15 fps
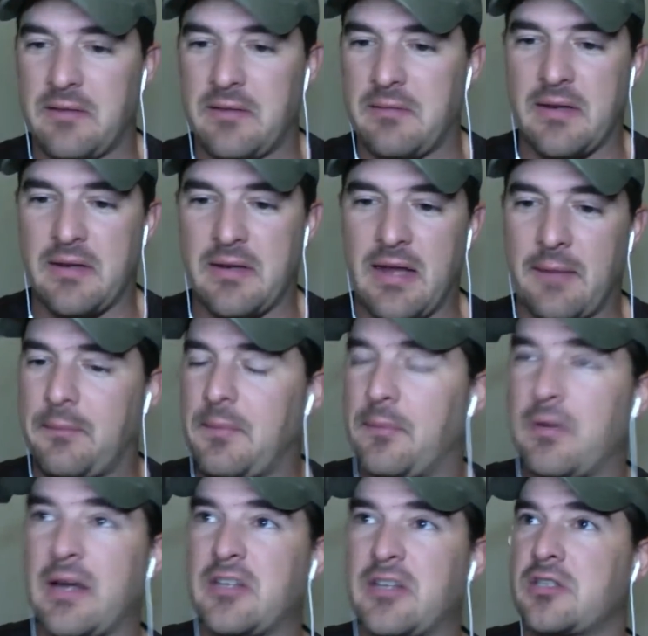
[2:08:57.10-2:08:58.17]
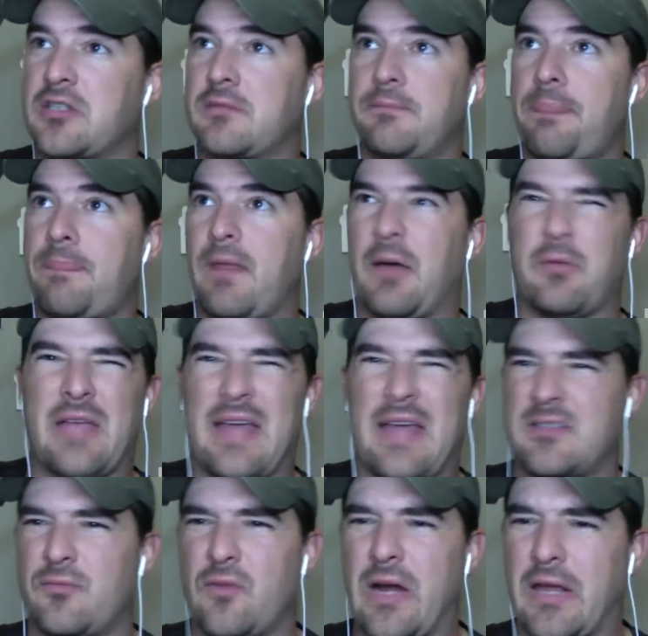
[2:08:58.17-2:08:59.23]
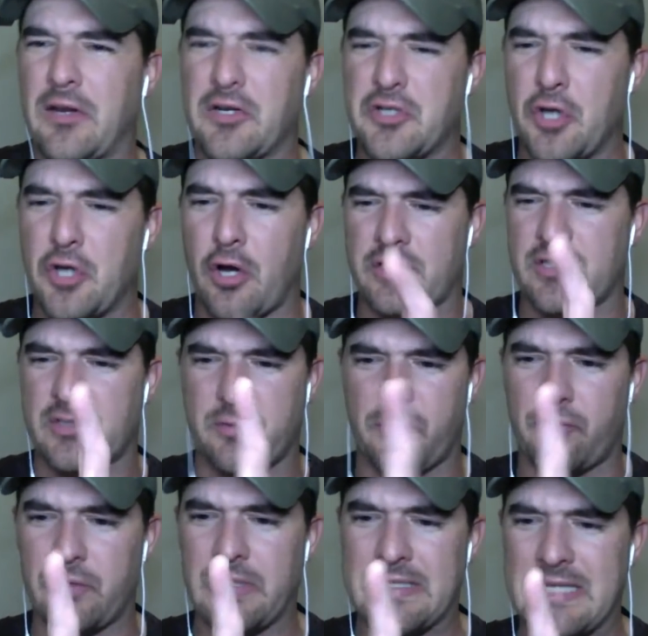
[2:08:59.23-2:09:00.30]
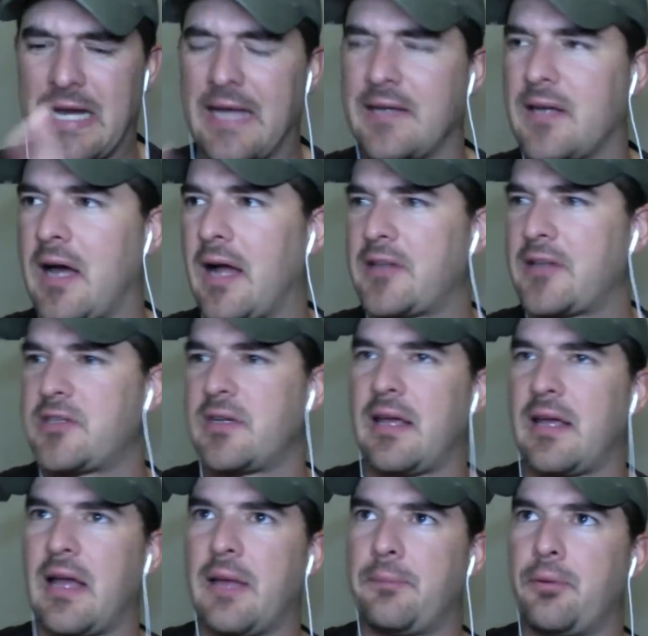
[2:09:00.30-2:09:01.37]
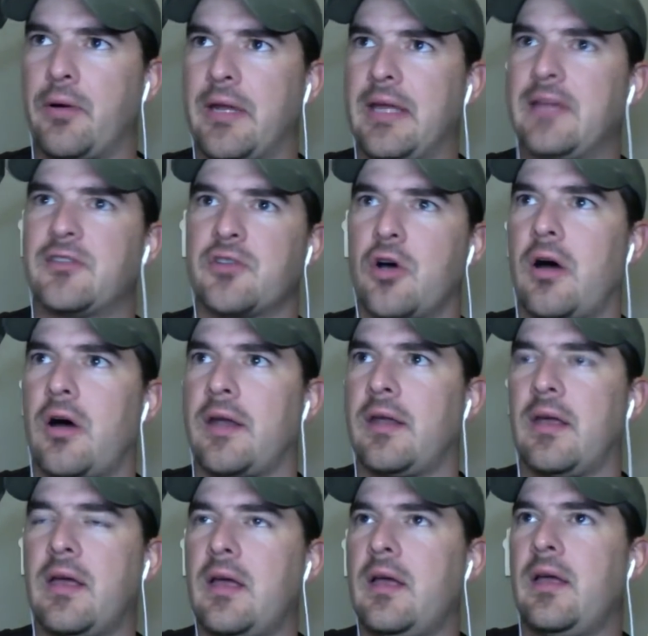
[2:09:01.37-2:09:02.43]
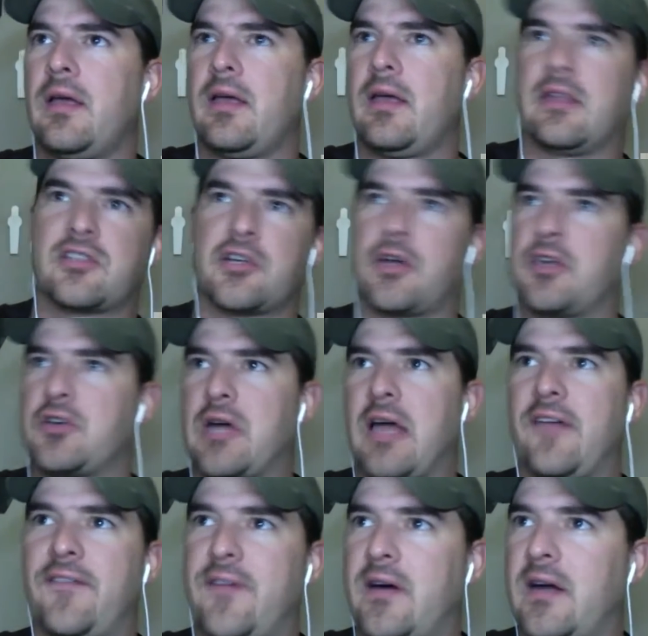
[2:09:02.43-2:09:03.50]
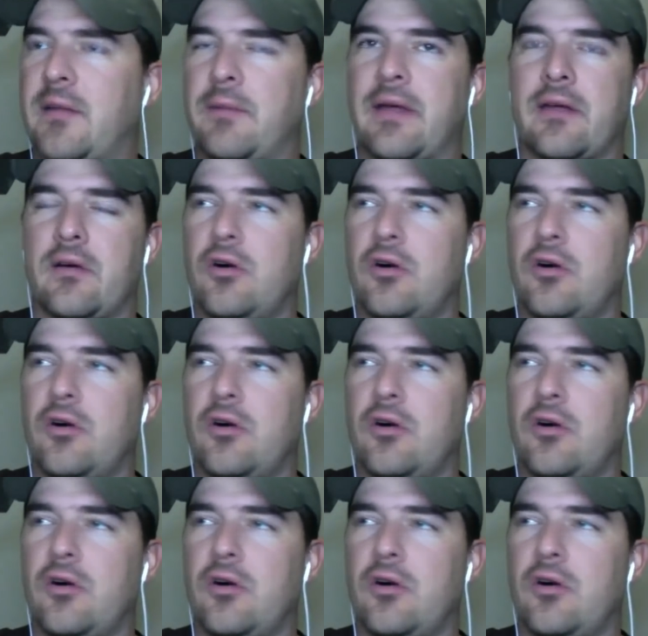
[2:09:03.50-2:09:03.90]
of it. And I remember I just, I had some regular Dawsons with a really tight notch and I, I put his on and started dry fire. And I'm